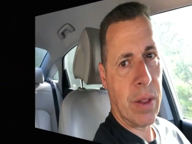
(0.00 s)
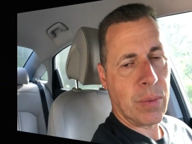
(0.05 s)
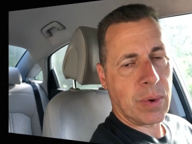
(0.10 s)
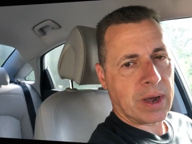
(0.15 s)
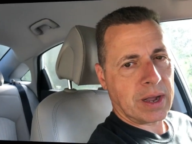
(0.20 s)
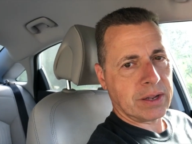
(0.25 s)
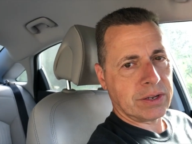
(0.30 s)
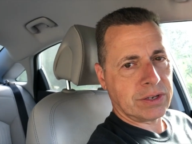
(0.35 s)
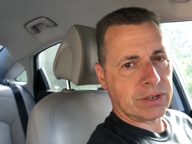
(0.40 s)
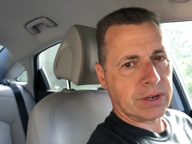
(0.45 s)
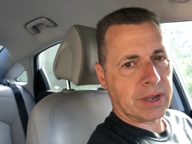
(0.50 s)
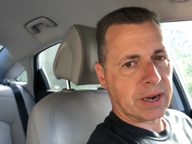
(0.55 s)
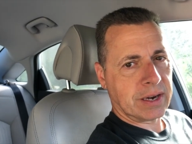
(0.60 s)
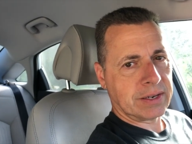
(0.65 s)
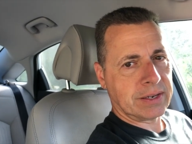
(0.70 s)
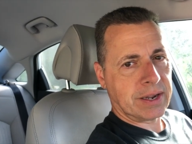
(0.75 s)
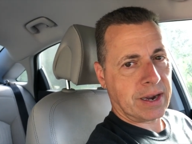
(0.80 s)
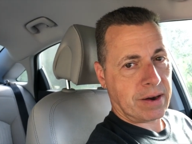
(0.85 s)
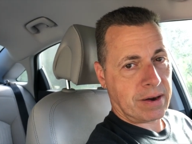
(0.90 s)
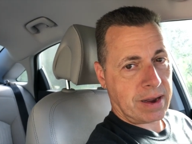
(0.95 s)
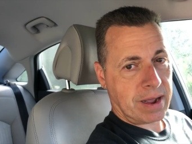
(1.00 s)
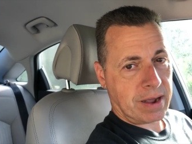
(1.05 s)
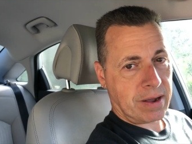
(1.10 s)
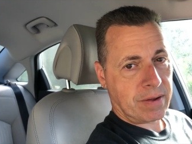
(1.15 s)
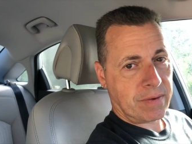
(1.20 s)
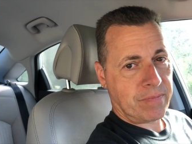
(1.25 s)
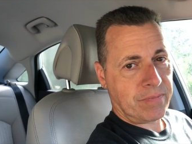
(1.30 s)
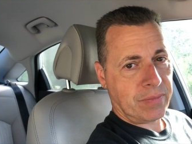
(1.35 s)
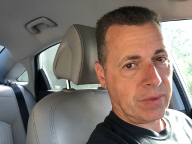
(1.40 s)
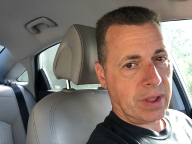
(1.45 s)
Otherwise, you got to tear
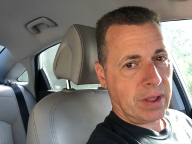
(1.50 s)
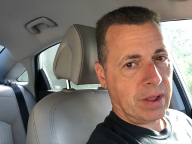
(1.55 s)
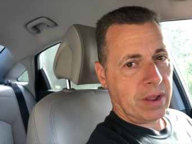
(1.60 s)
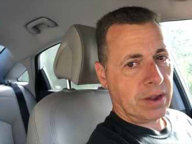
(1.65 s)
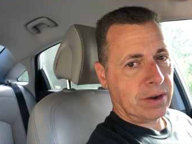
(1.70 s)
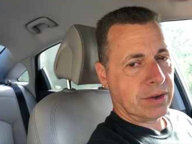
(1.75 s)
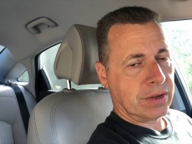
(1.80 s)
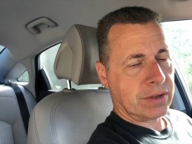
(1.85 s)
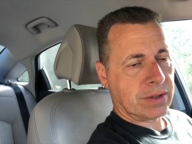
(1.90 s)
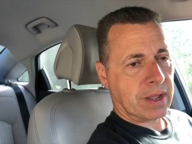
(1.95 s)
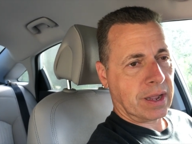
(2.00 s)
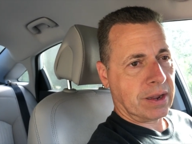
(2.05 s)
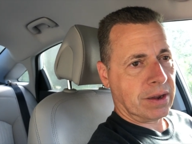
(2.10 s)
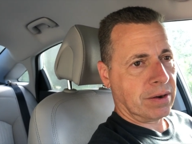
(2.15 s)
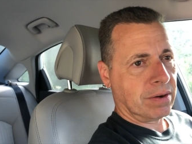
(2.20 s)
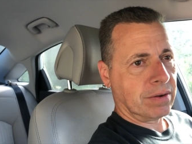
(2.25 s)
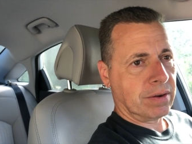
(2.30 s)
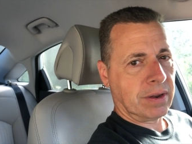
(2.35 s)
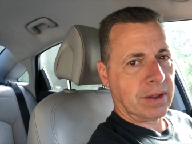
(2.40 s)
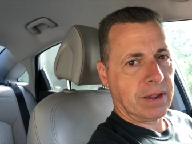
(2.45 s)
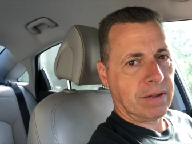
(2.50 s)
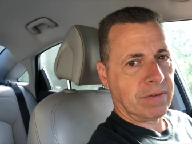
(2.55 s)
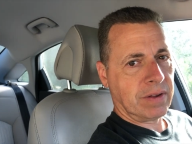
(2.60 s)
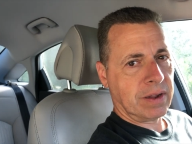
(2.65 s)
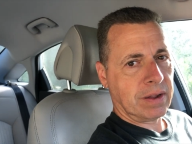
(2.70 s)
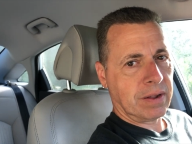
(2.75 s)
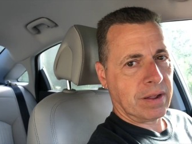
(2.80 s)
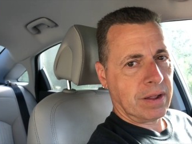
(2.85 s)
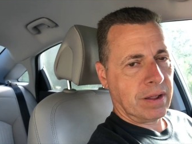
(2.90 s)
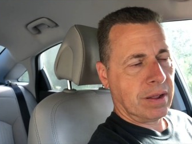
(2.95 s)
down, just like you're
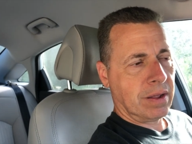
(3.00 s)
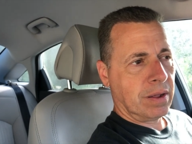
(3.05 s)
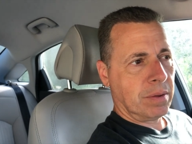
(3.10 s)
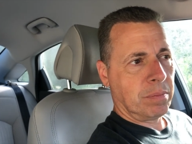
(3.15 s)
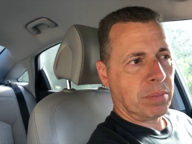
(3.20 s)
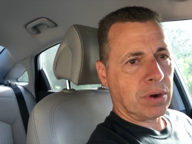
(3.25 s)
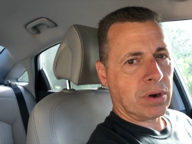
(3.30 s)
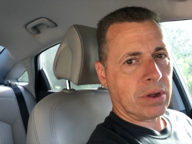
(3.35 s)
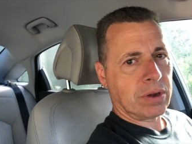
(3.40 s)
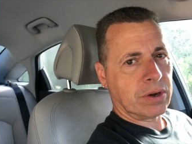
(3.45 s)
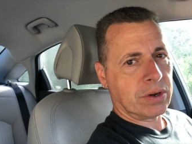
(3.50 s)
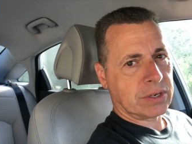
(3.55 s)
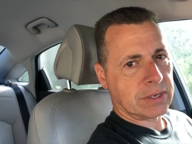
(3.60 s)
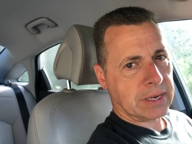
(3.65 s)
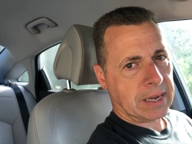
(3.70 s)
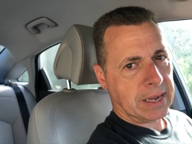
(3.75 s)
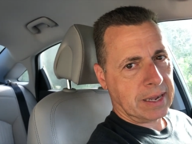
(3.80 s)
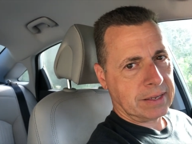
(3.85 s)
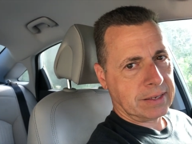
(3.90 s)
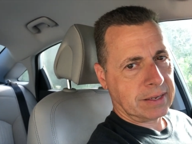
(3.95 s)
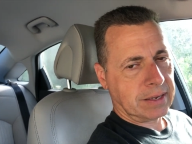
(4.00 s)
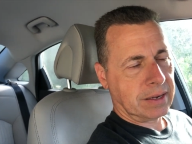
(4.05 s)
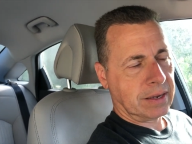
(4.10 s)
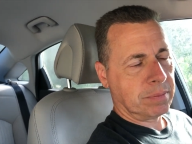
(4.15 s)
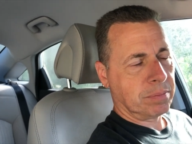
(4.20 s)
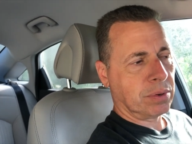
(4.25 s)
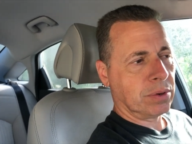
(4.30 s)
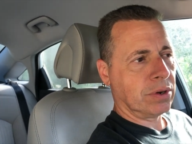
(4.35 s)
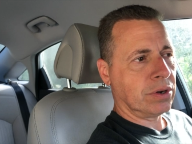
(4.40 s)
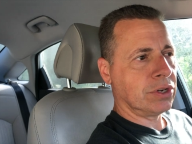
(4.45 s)
leaving, put all your slides
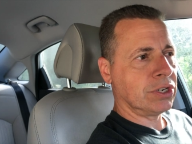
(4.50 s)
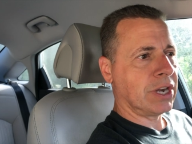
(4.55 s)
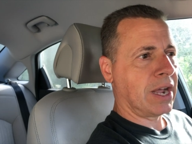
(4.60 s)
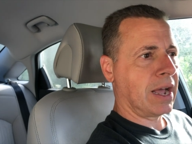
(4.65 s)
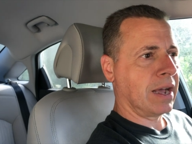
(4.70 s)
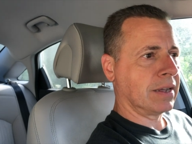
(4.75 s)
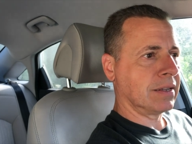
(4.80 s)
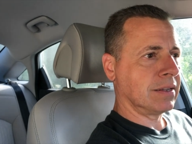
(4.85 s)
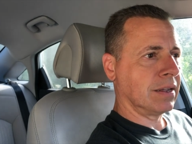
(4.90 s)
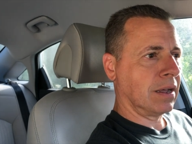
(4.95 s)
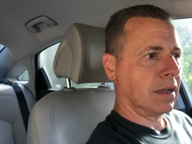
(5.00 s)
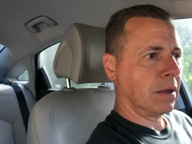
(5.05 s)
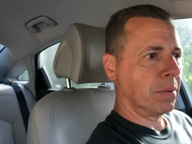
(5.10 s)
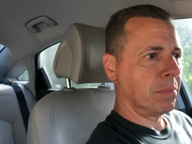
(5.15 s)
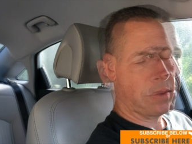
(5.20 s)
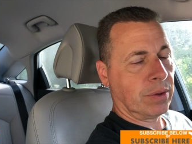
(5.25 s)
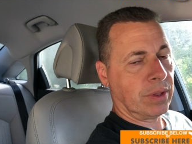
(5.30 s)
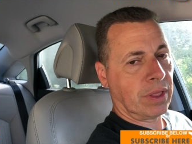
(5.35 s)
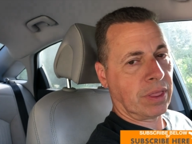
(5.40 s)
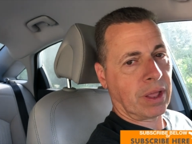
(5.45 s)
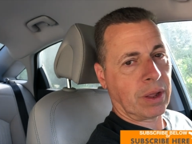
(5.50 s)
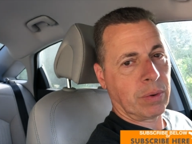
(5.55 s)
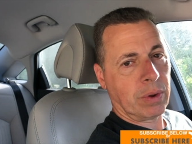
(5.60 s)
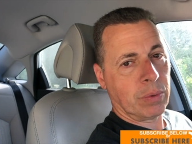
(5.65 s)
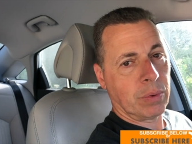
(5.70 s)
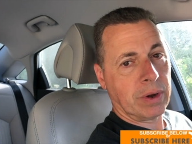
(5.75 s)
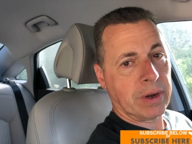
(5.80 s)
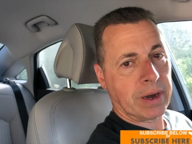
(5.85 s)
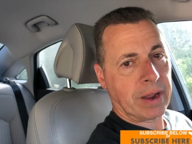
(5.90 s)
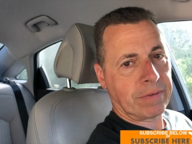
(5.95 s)
in, pull your jacks up. The only thing we
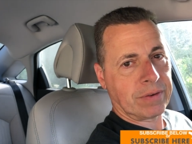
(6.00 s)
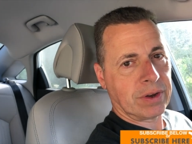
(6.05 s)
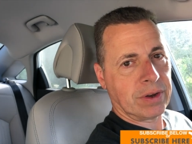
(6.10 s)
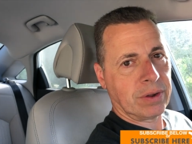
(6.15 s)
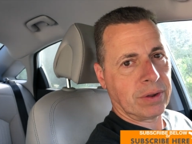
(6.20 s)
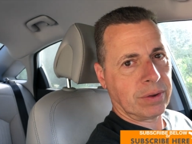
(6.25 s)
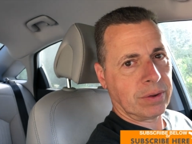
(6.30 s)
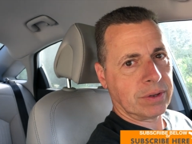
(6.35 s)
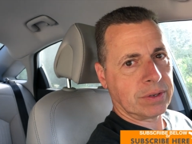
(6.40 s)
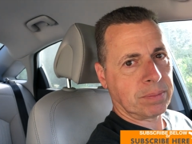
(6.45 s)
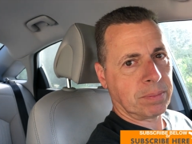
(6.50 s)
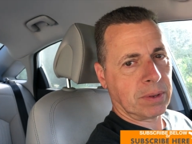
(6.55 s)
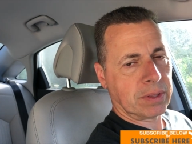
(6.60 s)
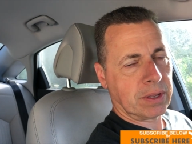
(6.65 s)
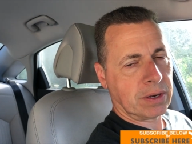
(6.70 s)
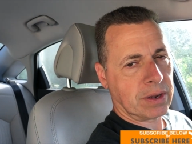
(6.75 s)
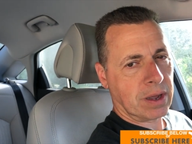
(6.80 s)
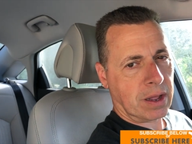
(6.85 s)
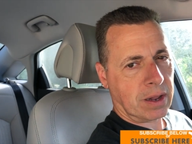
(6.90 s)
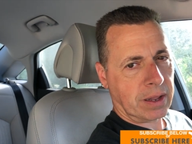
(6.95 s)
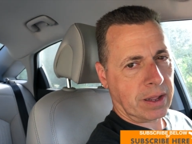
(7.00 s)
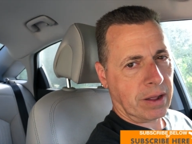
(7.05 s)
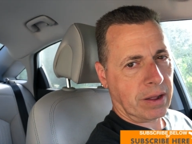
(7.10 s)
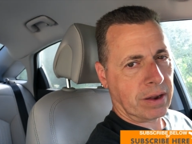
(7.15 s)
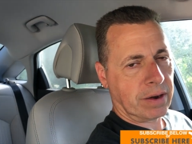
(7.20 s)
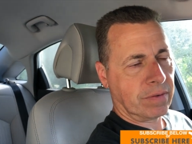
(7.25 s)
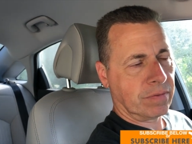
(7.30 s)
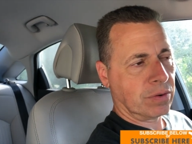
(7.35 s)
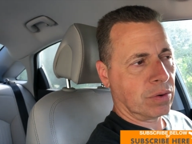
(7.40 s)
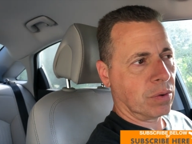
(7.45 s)
wouldn't have to do is put the dolly
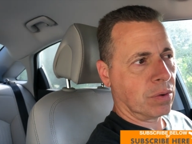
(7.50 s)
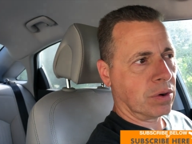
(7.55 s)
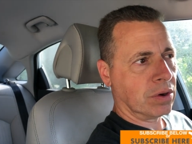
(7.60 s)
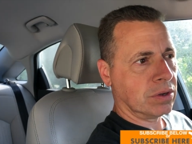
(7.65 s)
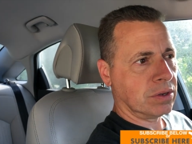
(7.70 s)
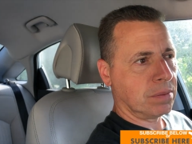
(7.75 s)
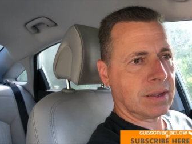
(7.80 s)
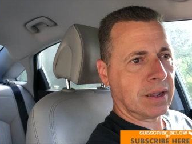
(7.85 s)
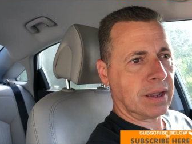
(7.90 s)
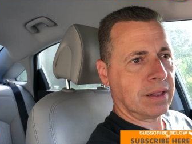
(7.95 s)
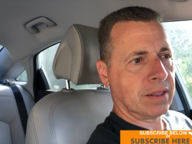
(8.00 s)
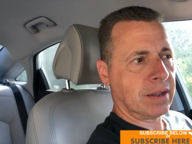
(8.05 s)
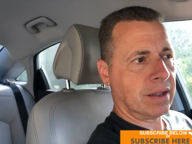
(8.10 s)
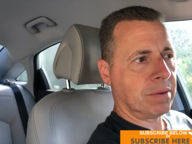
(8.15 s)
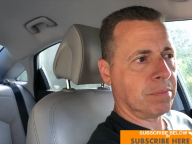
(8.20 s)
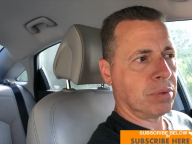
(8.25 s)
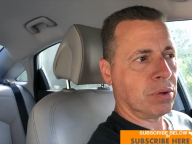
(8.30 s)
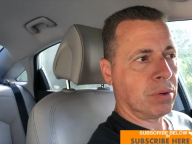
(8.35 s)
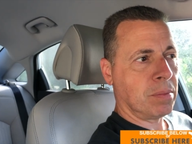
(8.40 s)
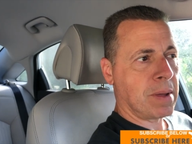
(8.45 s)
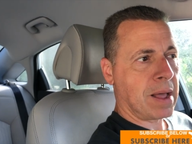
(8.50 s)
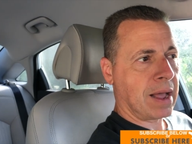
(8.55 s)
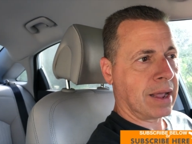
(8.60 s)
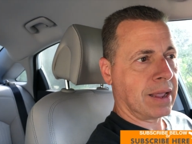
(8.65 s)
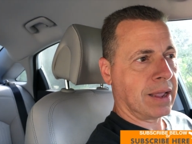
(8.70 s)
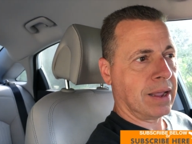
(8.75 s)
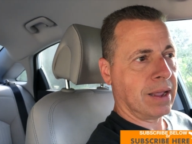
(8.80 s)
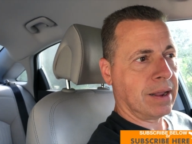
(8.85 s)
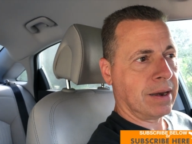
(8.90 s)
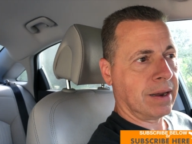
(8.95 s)
on, of course, and then pull
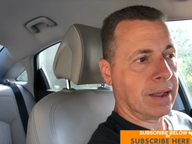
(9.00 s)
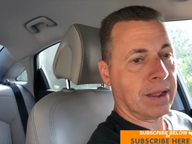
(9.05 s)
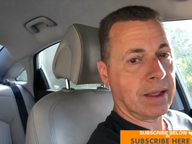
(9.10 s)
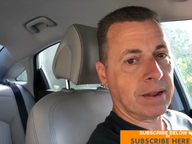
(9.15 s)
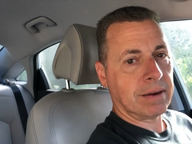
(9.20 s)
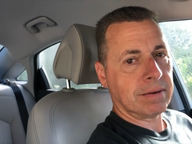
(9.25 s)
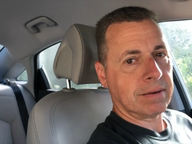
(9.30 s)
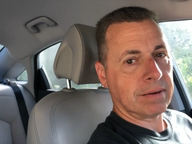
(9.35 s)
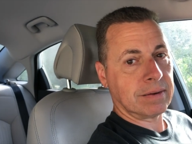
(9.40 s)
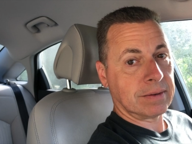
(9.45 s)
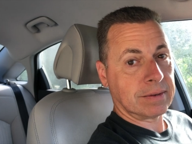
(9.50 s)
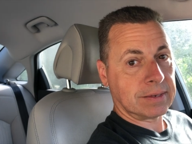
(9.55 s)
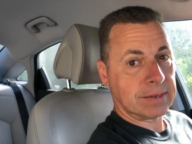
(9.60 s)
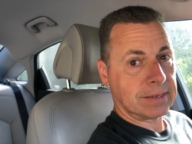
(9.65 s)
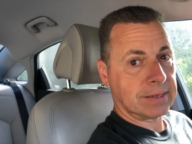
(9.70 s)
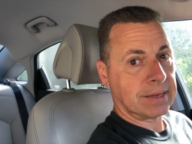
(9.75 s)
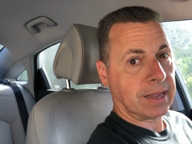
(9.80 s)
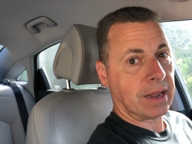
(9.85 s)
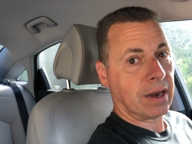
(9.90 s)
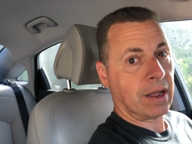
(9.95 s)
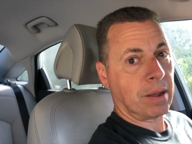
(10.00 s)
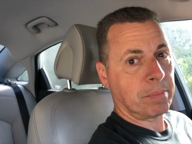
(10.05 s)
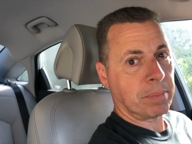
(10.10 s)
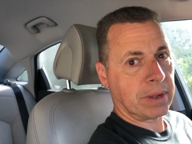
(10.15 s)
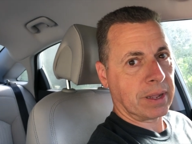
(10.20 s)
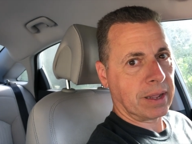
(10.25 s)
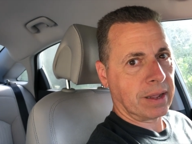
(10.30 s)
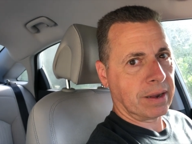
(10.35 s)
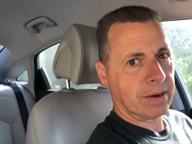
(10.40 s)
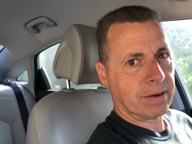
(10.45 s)
back in and set up
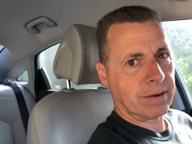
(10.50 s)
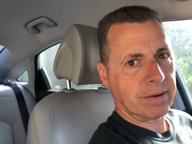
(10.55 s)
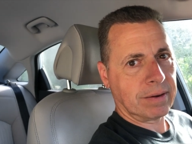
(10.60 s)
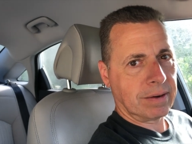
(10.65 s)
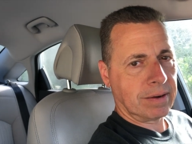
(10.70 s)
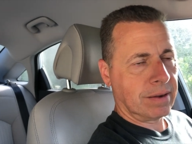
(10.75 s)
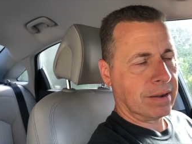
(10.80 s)
again.